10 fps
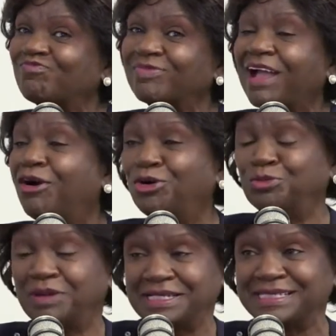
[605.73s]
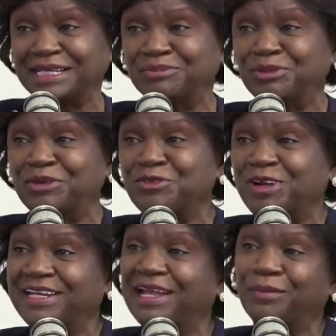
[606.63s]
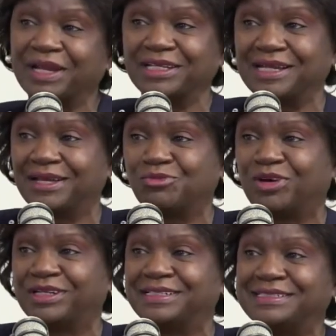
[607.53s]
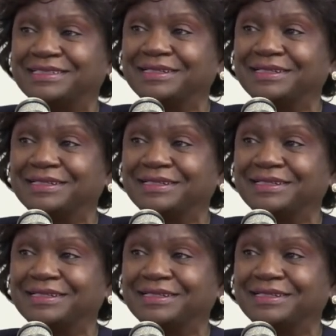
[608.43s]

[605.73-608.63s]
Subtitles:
I'll hold my second point for right now, but I wanted to